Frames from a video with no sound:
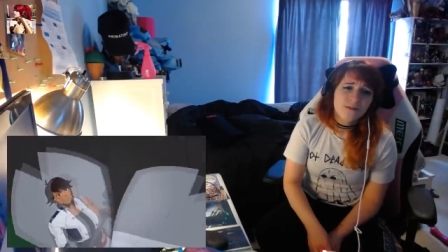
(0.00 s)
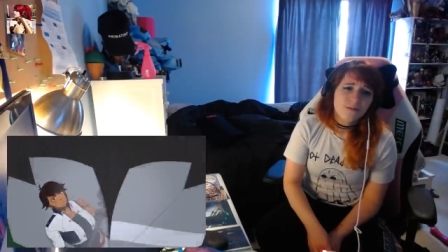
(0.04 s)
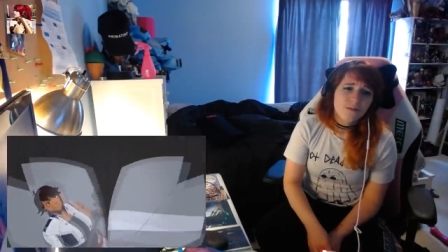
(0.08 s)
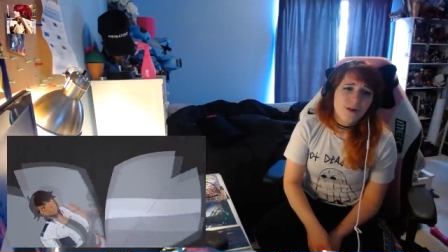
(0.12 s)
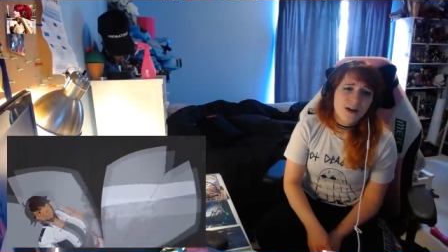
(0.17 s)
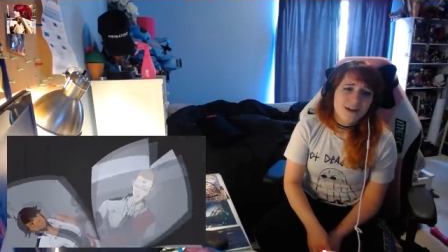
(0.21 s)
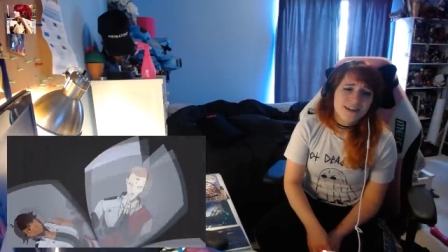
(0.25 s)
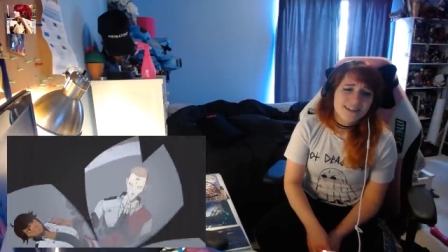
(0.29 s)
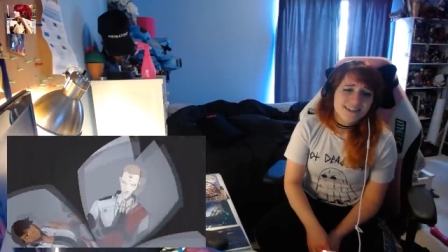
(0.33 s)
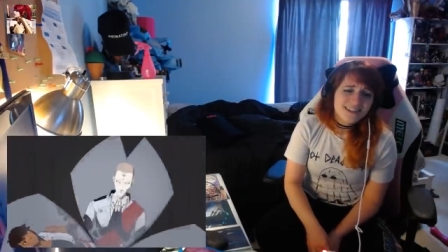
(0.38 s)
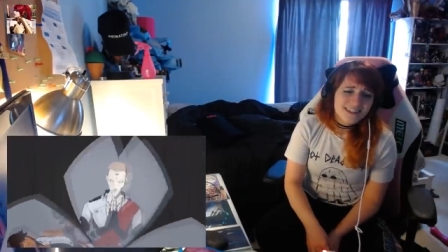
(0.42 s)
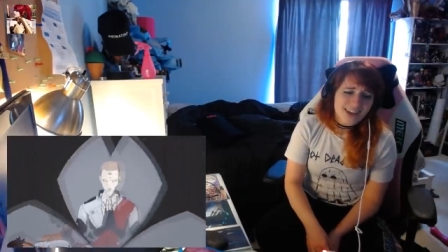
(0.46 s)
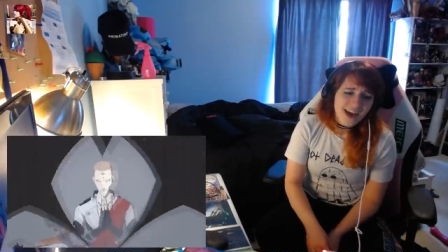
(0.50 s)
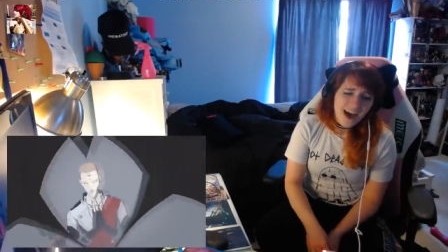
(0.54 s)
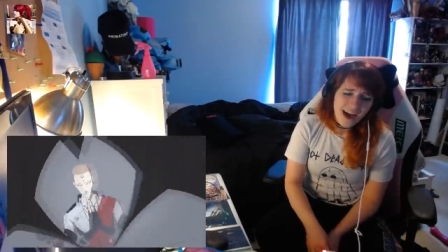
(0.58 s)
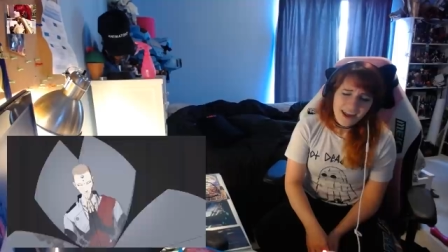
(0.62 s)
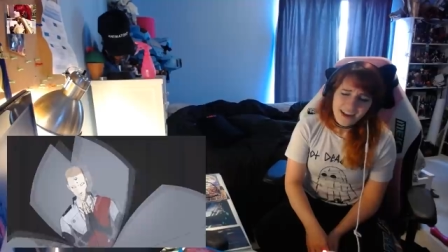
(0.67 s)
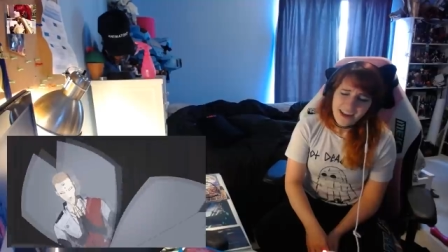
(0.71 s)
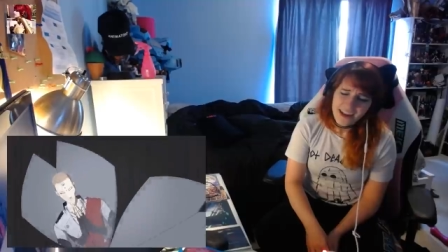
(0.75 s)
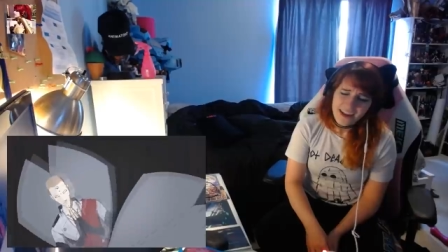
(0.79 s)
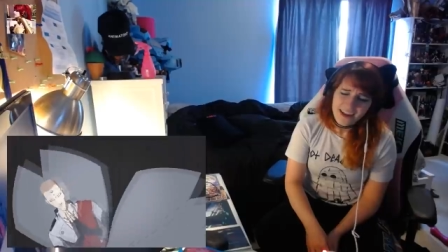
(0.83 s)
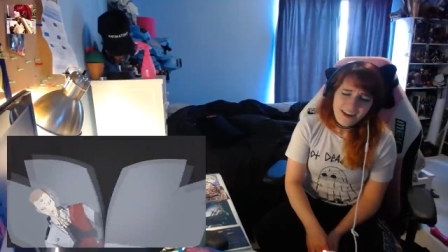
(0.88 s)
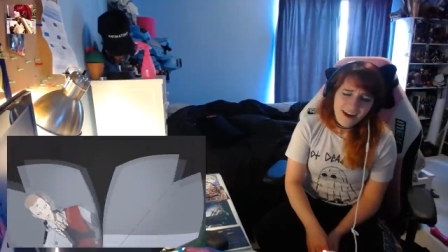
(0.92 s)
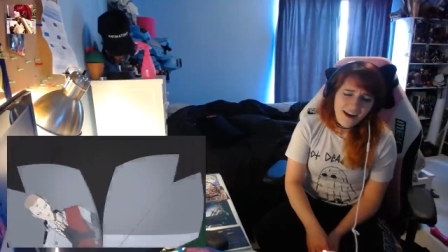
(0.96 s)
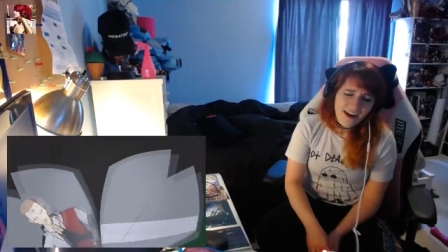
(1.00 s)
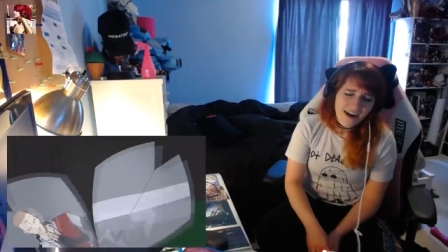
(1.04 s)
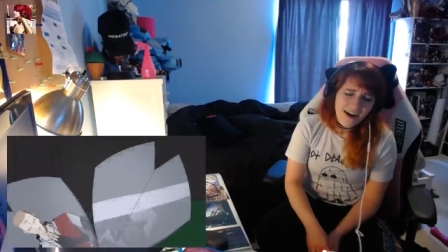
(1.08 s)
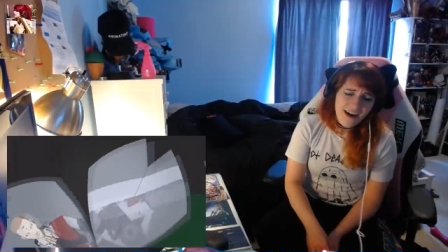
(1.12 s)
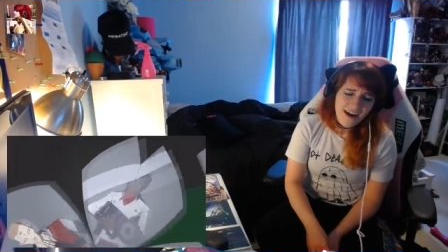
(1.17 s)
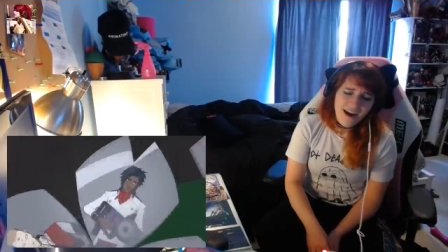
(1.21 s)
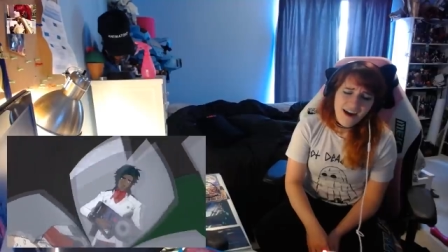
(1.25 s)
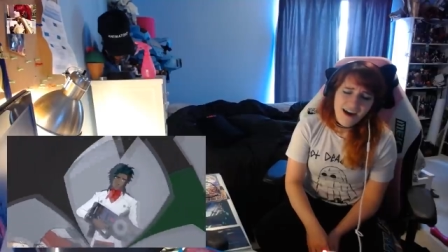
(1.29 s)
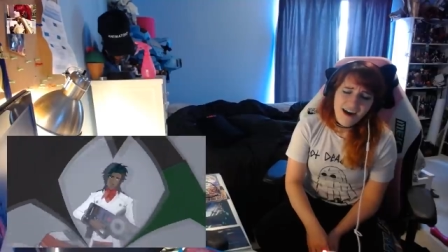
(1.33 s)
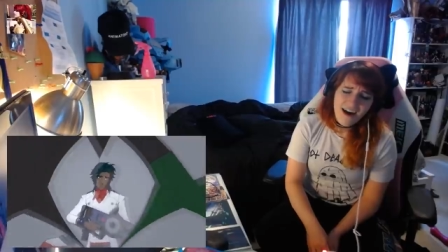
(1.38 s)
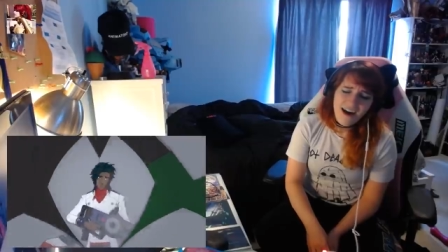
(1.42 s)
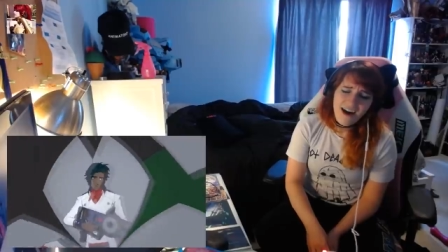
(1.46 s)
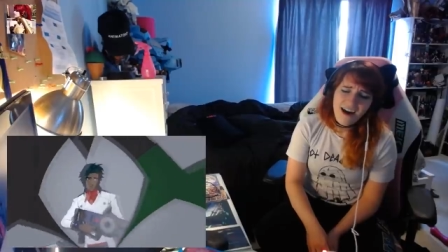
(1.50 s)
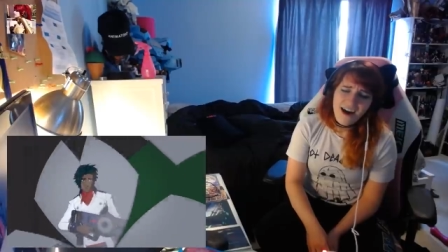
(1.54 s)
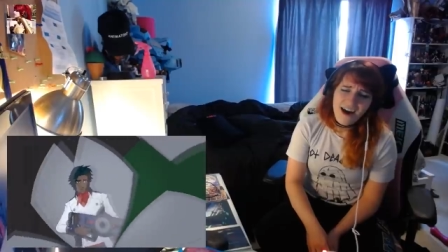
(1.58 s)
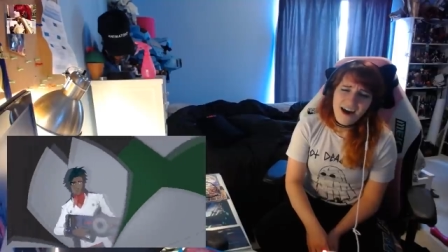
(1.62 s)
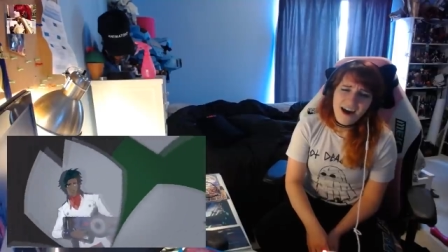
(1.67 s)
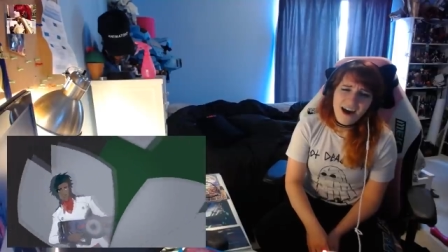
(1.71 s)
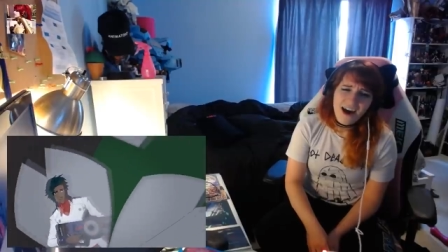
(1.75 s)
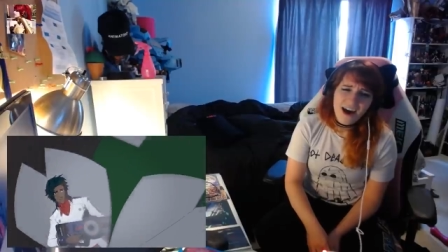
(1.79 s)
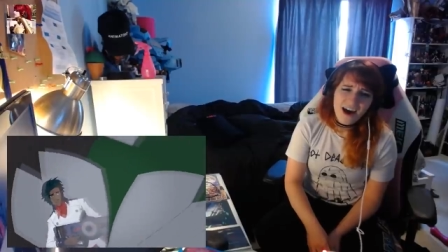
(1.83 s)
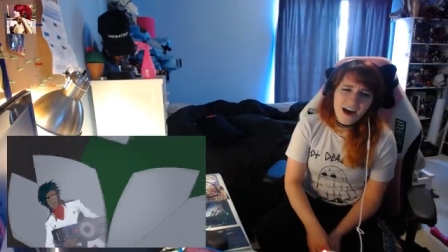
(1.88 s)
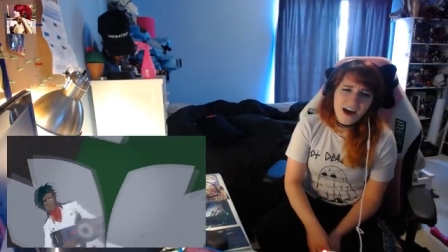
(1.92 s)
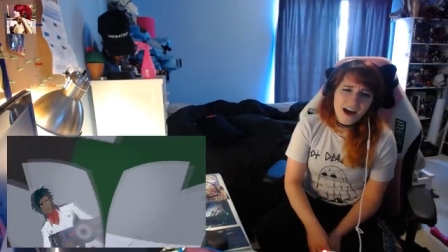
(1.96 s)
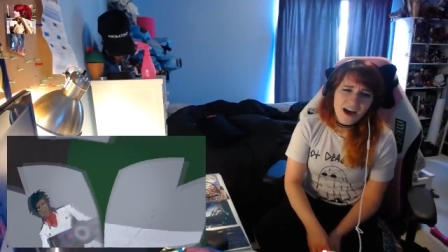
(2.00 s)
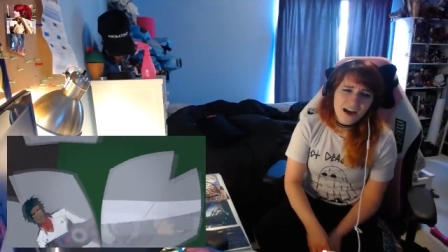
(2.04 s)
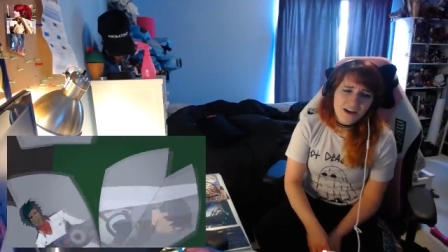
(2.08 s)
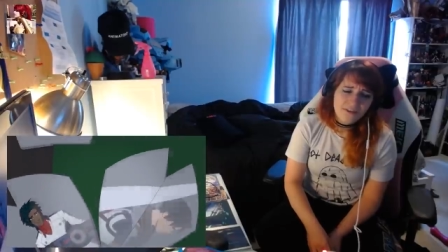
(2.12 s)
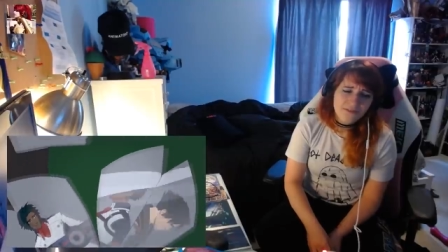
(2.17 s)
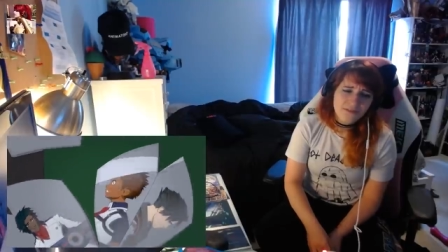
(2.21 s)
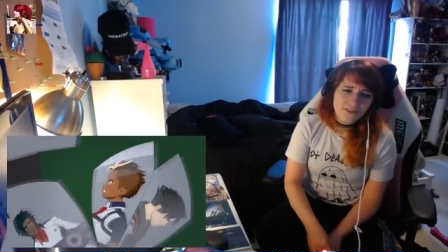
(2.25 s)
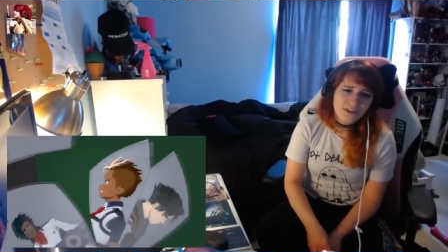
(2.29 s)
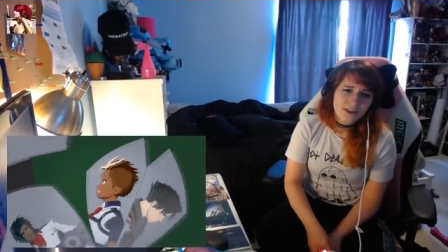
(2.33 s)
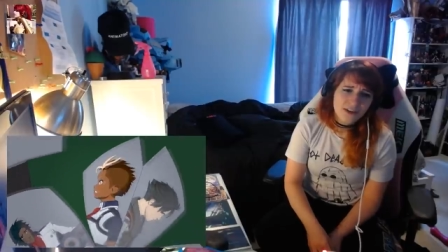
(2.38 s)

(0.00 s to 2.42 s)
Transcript: was not enough.